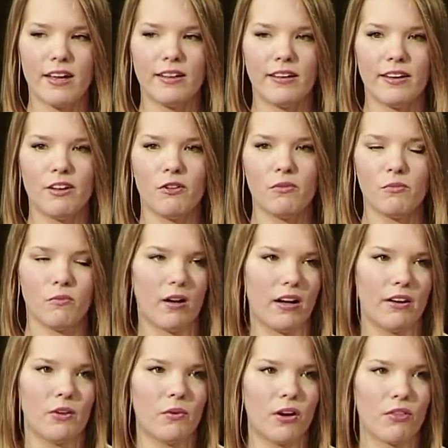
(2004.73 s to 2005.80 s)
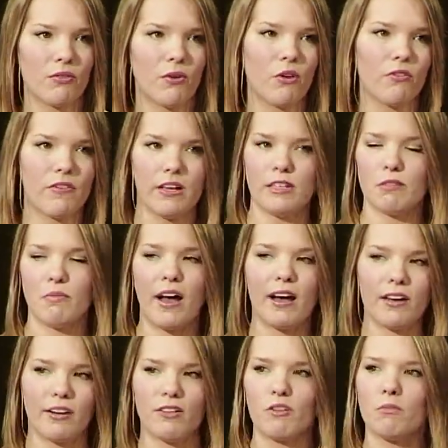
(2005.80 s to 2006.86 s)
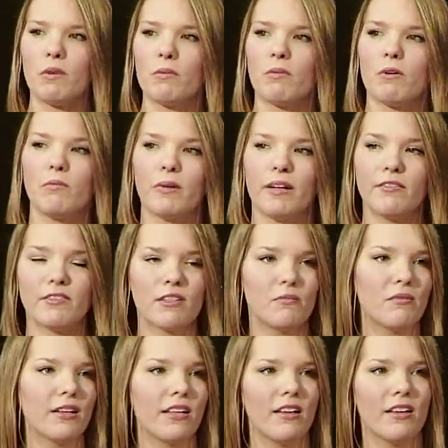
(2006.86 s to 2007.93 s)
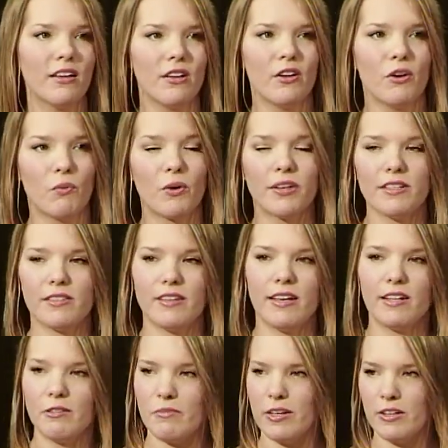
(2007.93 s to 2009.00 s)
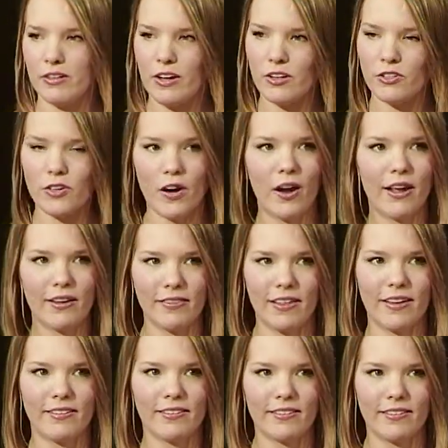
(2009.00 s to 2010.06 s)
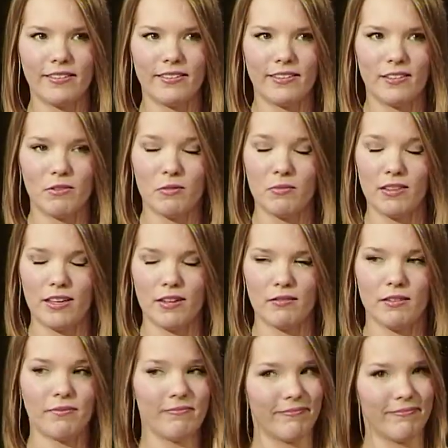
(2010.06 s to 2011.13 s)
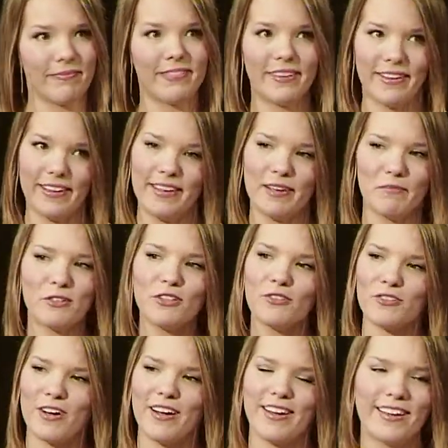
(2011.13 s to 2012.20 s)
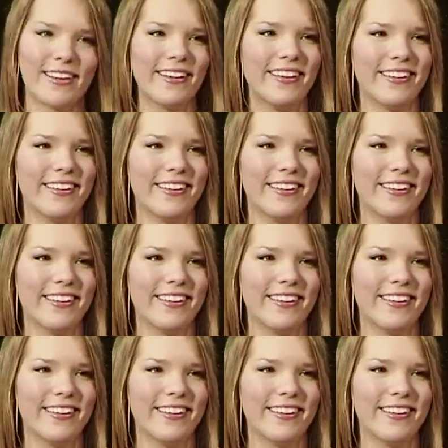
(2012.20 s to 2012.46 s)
And I don't want to throw things back at other people, but if somebody were to say to me, you're not trying, then I'd be like, I am too trying.